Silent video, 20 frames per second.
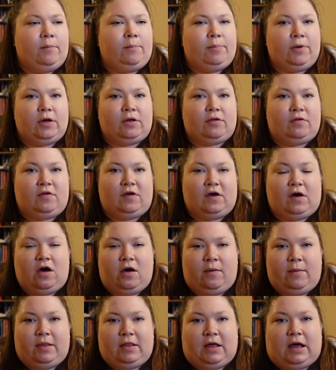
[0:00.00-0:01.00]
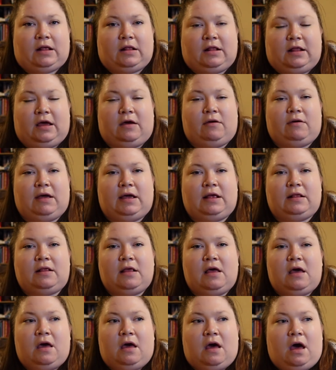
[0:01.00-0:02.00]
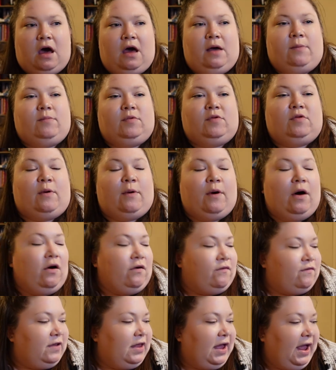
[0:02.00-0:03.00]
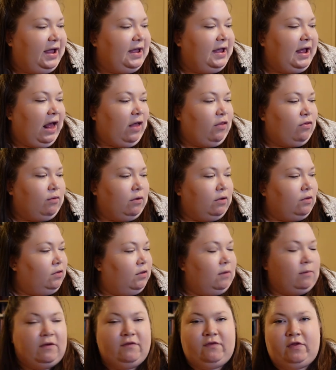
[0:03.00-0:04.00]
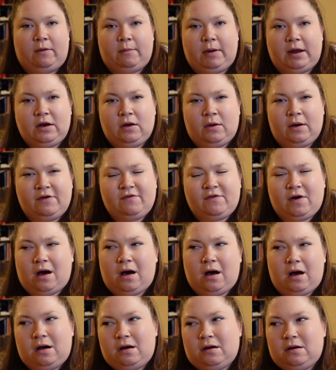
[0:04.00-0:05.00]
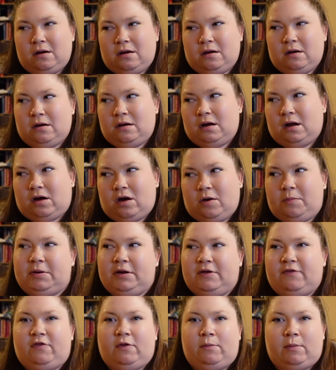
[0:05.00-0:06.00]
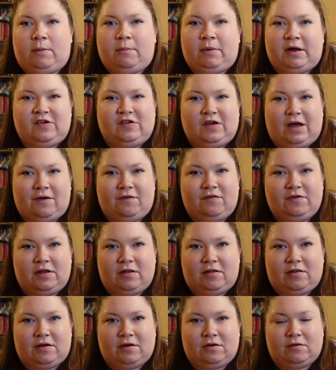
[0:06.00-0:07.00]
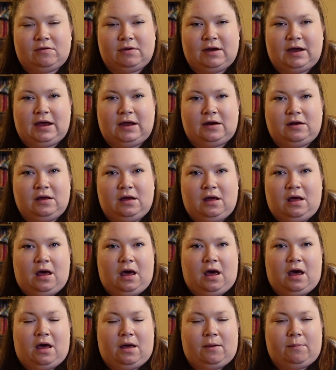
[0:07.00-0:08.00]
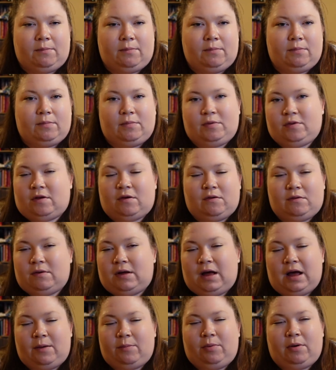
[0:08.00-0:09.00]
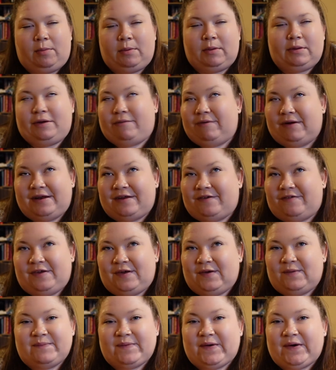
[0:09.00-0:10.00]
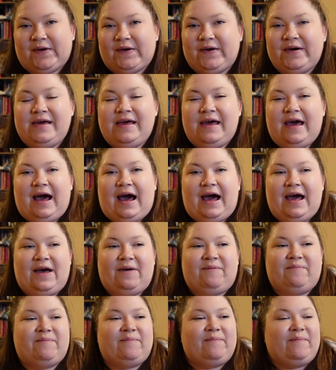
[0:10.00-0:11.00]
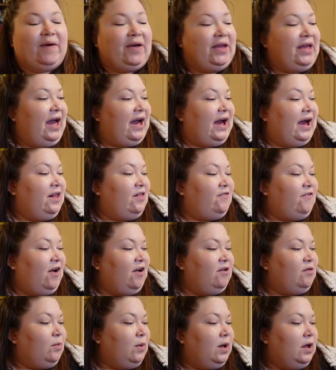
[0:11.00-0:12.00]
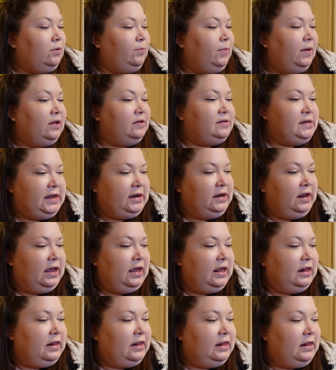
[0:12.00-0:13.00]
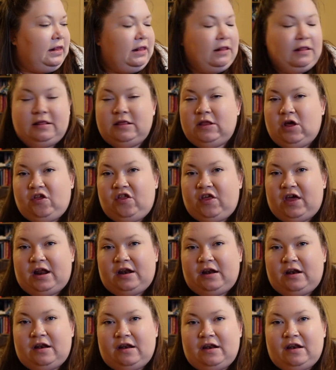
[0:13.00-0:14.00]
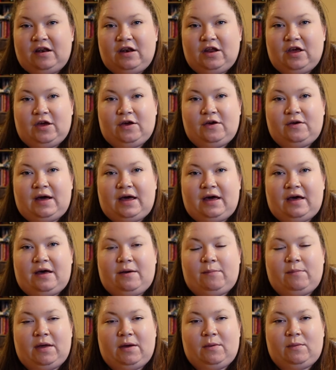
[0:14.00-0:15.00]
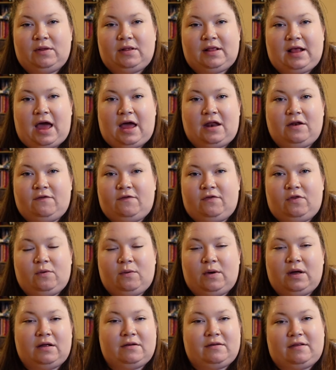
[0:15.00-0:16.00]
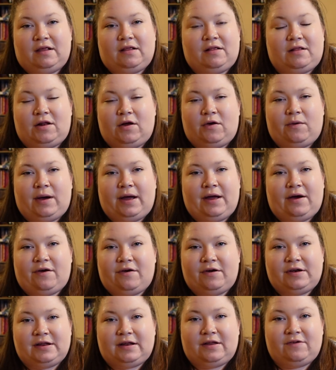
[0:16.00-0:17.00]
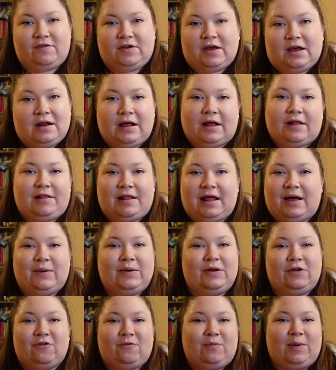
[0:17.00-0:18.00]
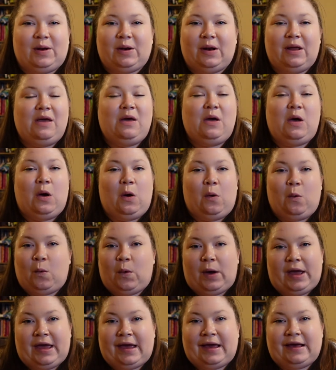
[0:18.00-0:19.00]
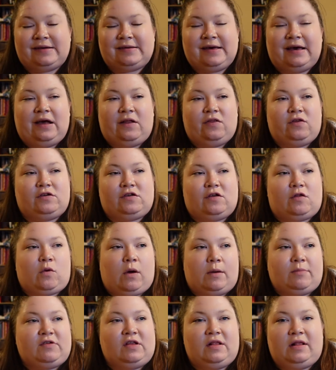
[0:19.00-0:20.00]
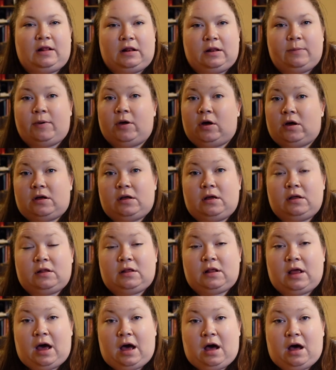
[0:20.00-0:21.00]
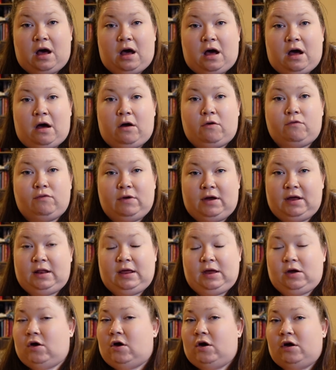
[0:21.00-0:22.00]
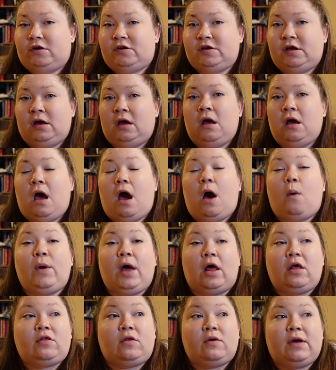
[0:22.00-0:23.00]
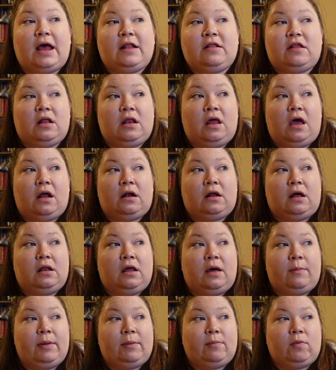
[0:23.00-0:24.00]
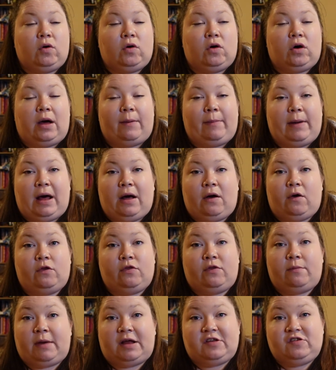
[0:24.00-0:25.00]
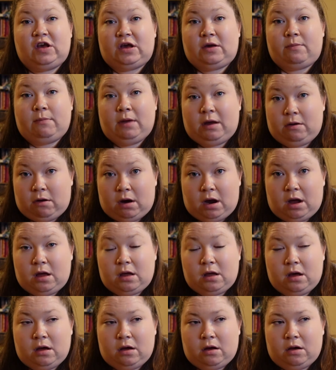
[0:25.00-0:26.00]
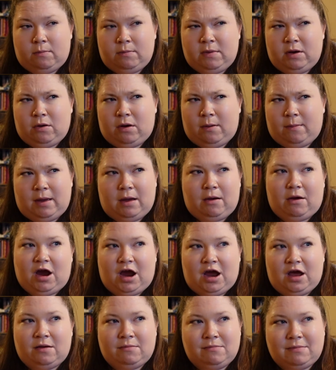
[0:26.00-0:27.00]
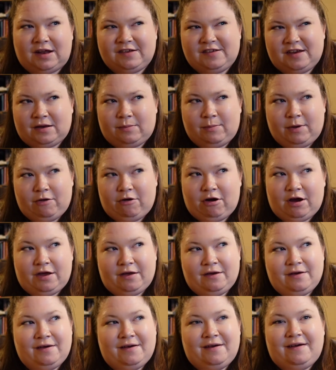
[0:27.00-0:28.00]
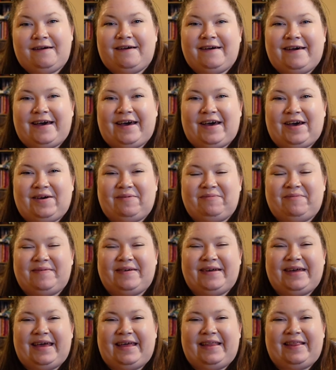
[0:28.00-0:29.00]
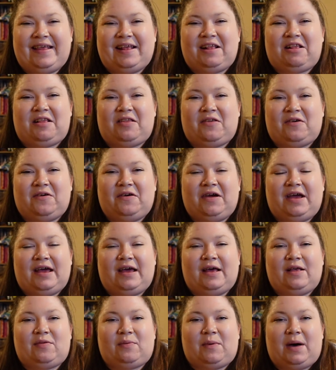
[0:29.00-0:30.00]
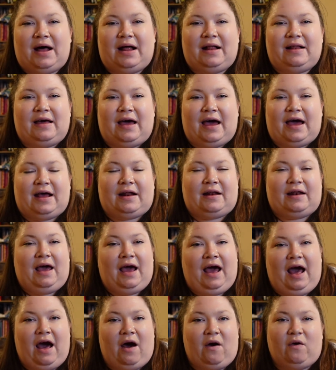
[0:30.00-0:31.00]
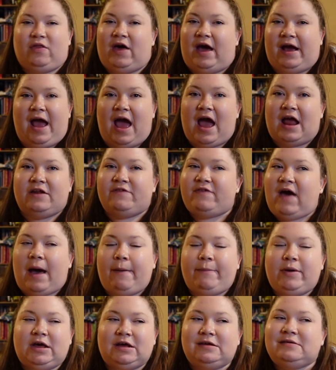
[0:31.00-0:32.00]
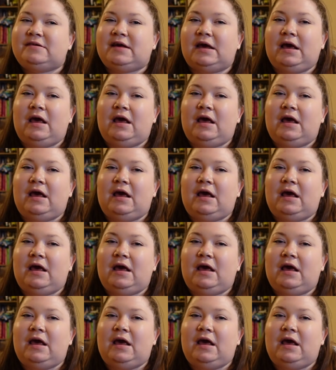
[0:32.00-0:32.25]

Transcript: books to come in that series, so hopefully I can get through some of them. I know I've got a couple of them on my shelf to still read, so I'll probably read a few more. But yeah, as far as world building, it's nothing new. It was kind of the world that Snow White already lived in, else that would have been weird. The descriptions in the books are really good. We also get to learn a little bit more about the magic mirror, or mirror, magic mirror, in this story as well, and how that kind of happened,